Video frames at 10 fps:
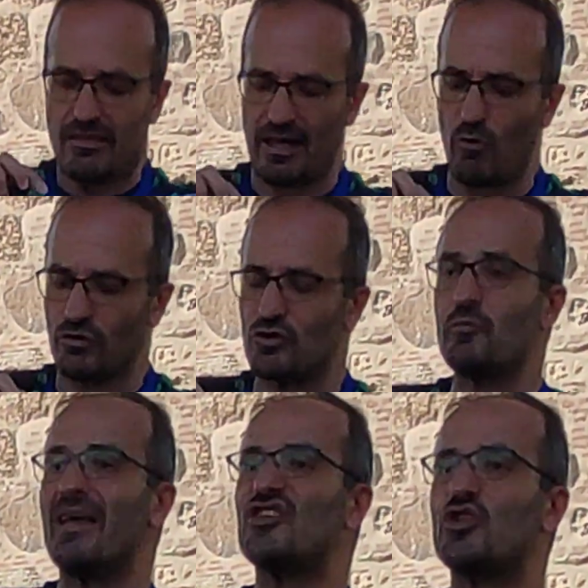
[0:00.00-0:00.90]
They wanted to
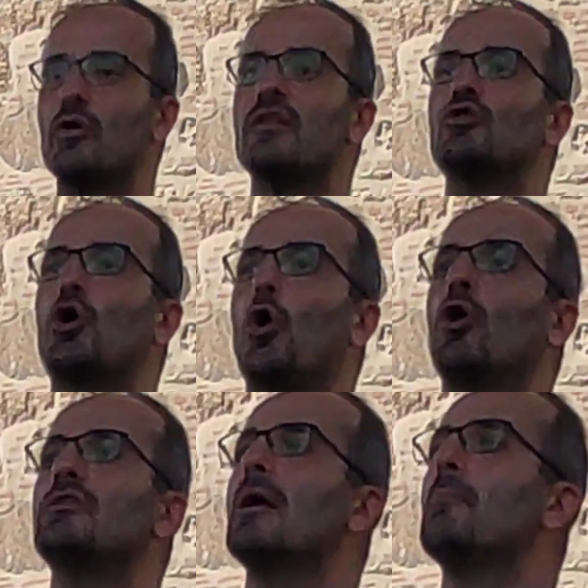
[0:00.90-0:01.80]
make sure they would
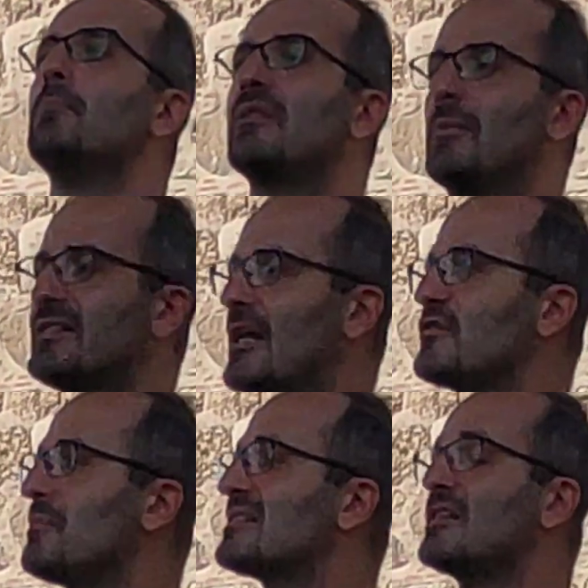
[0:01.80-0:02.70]
call themselves
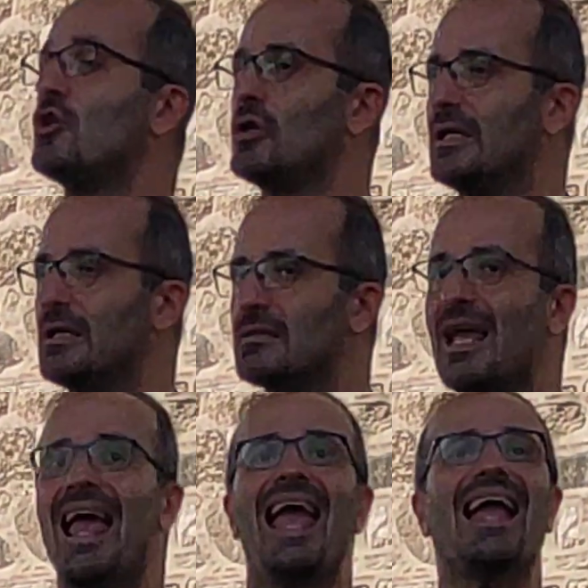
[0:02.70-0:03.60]
Macedonians.
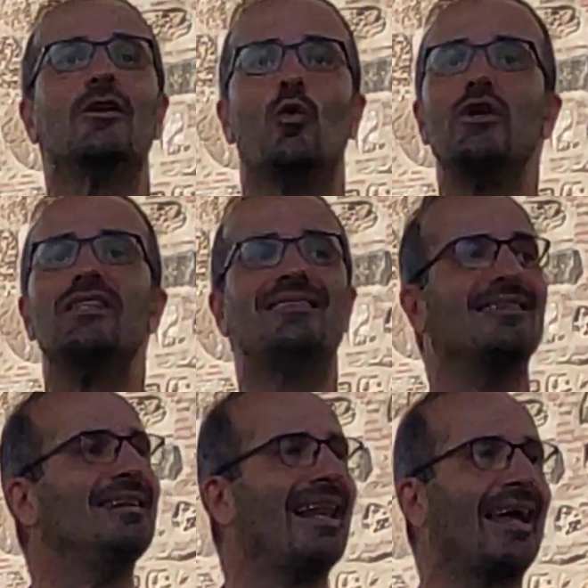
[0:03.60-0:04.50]
And we
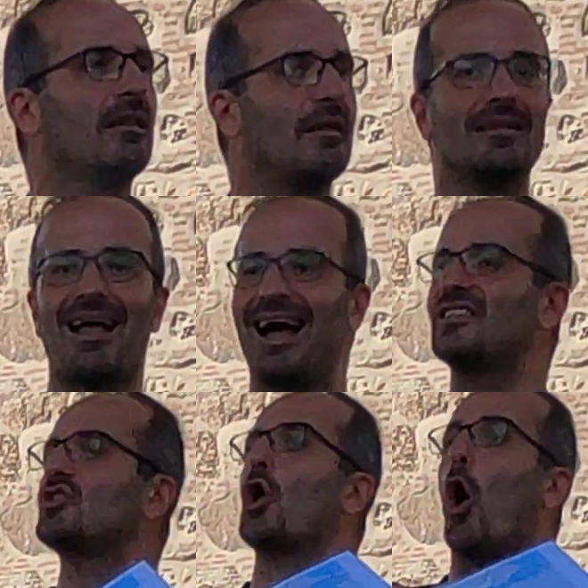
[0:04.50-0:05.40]
didn't like that at
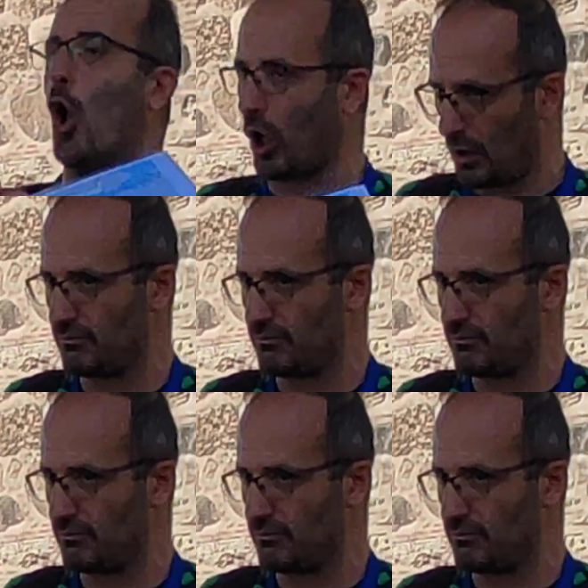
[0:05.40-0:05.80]
all.